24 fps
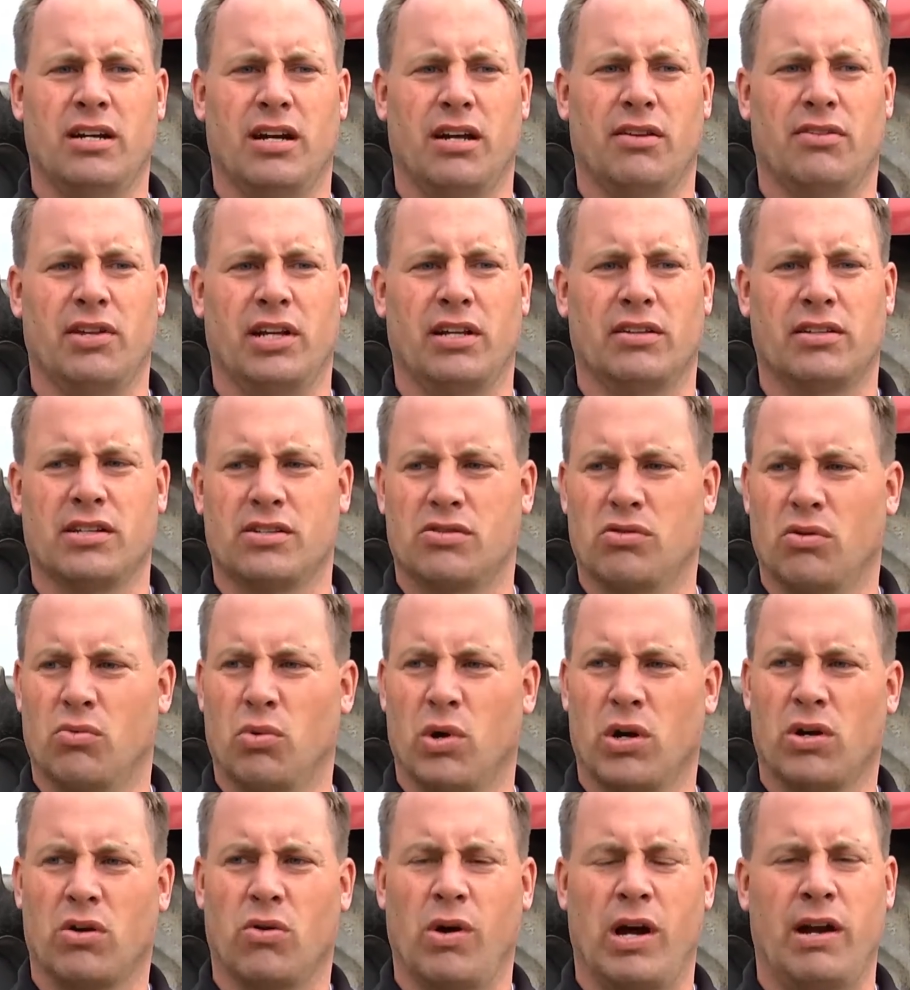I think this would
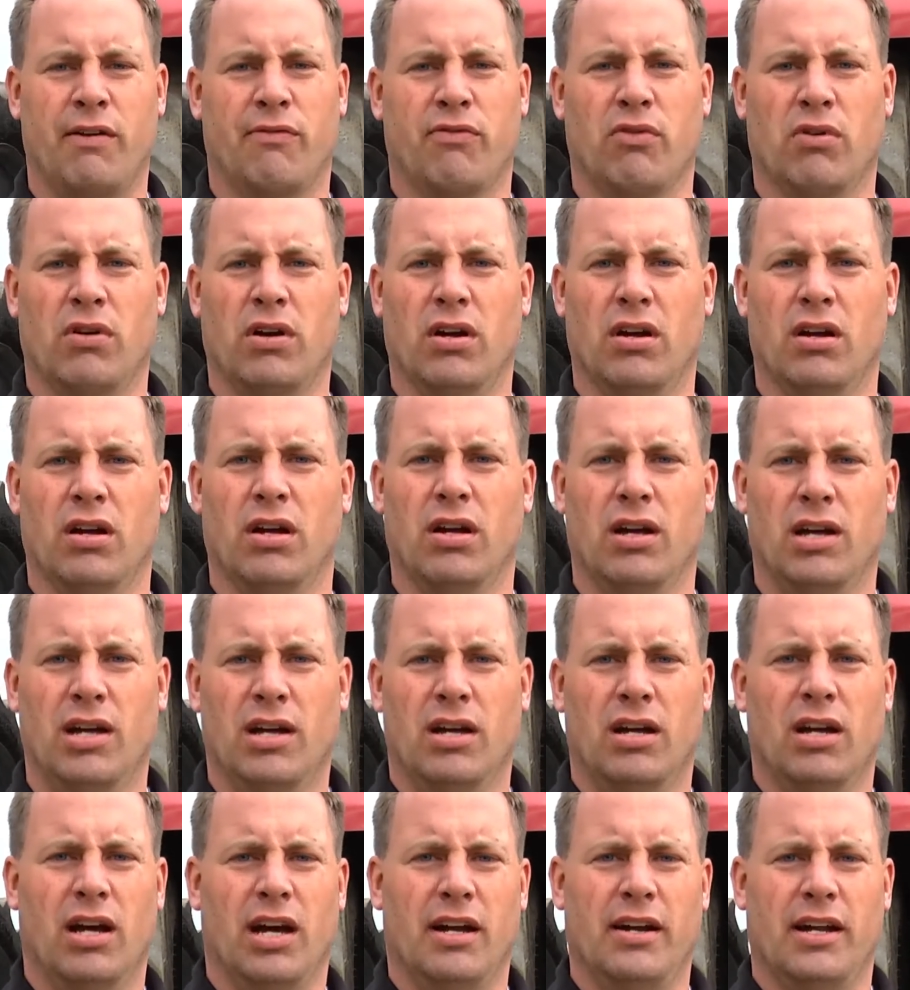work great for
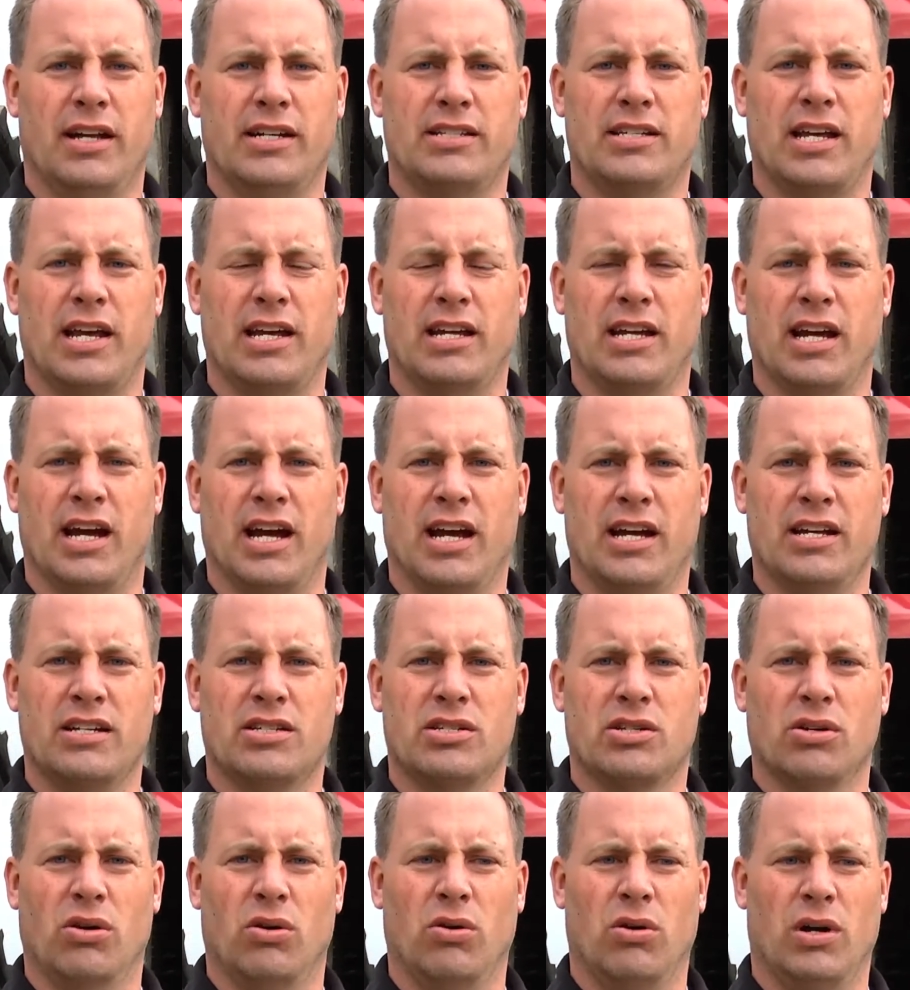a nice hay guy.
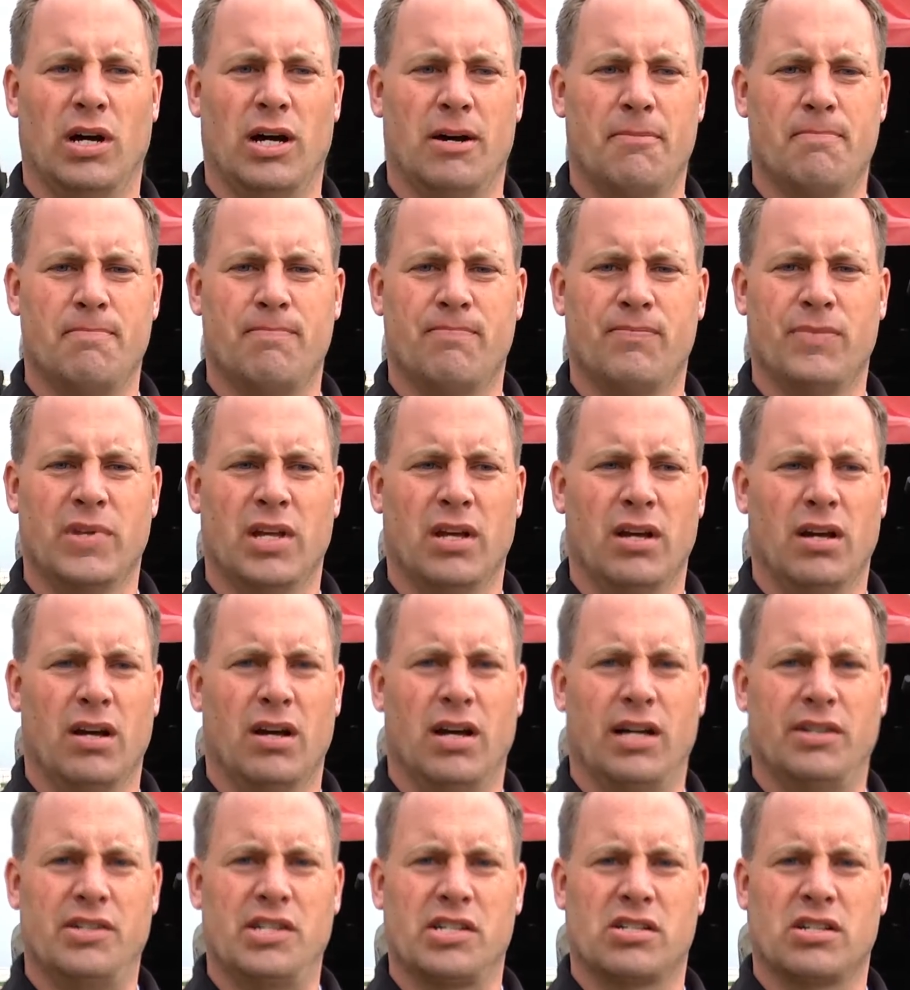So
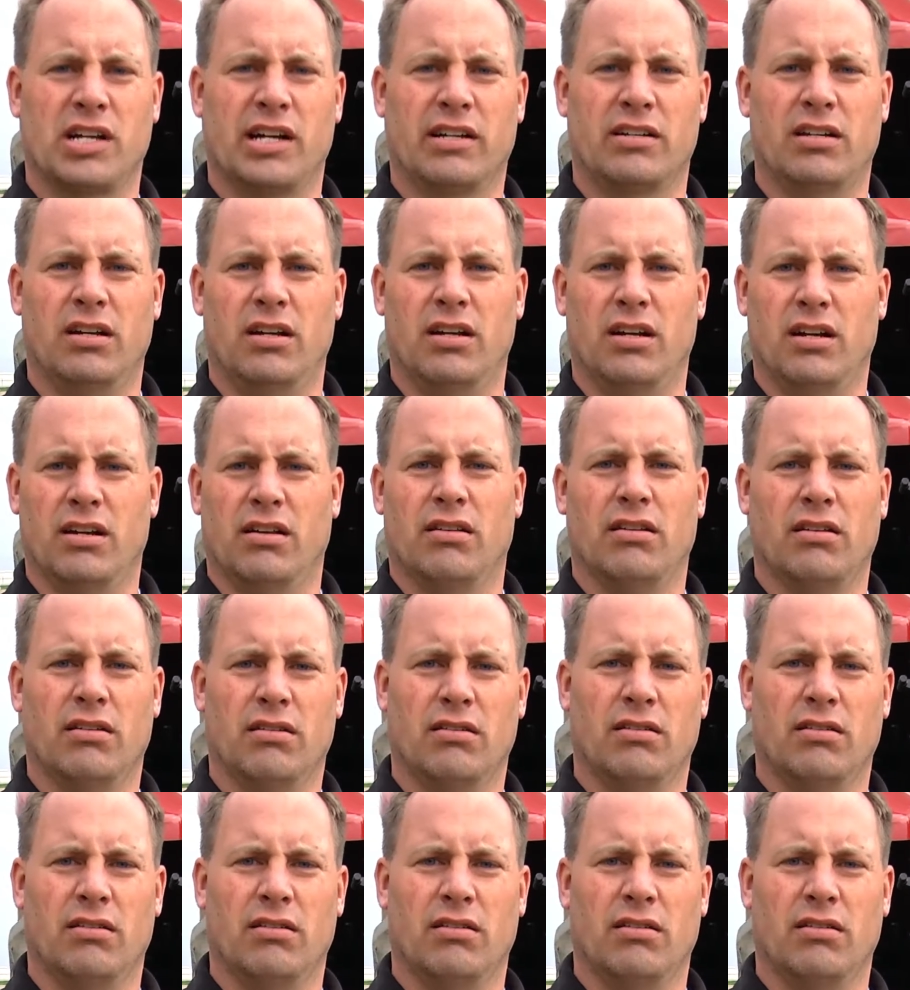I'd just like to